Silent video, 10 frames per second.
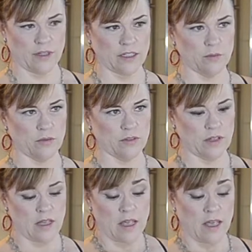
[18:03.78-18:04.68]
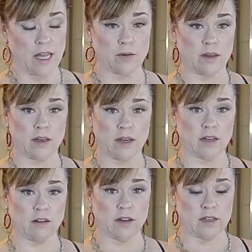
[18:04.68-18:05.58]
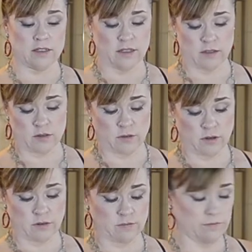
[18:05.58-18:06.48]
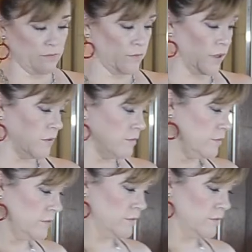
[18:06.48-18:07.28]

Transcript: vegetables. Anyway, I don't know how to say this word, but